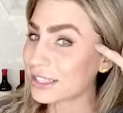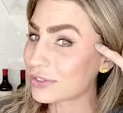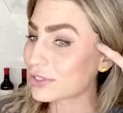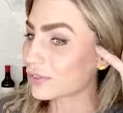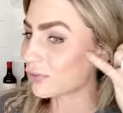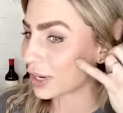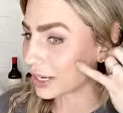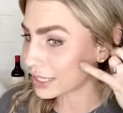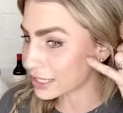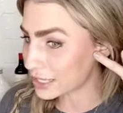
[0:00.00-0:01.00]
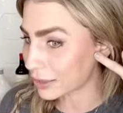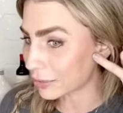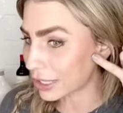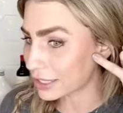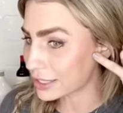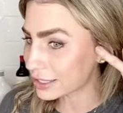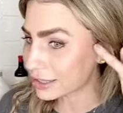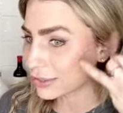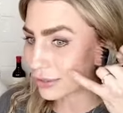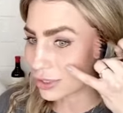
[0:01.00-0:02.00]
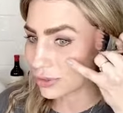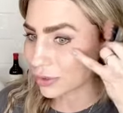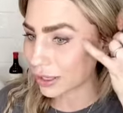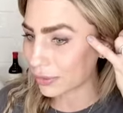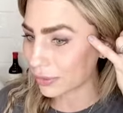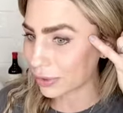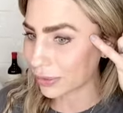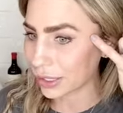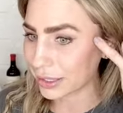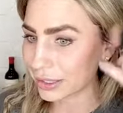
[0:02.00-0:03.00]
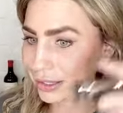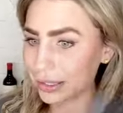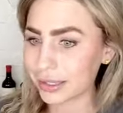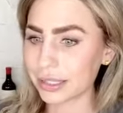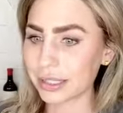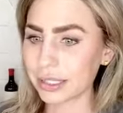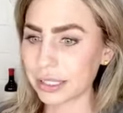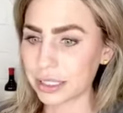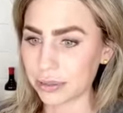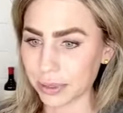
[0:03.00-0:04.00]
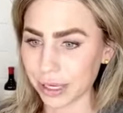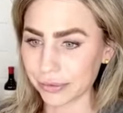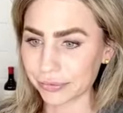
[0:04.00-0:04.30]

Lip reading: So it's just very seamless, which is what we want it to be.